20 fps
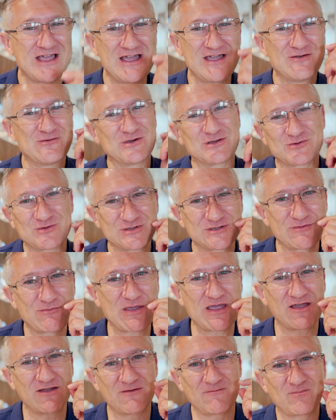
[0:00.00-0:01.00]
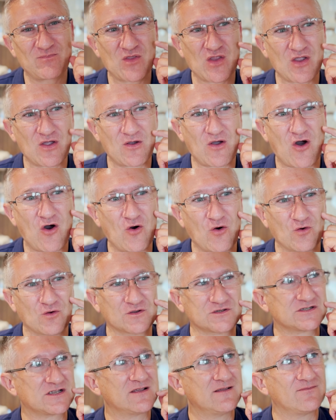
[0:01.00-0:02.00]
which was a bit odd.
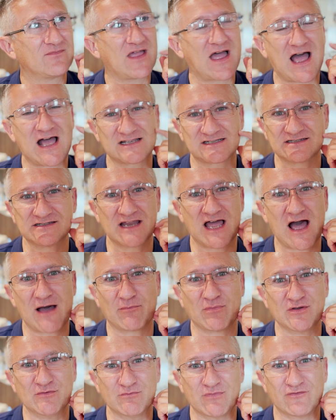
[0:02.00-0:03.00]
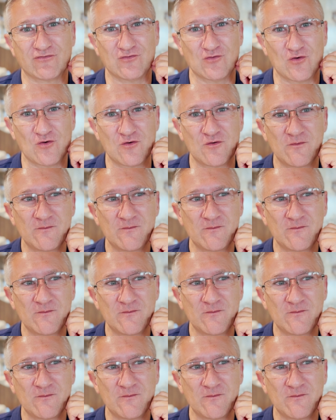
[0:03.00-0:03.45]
That hasn't happened before.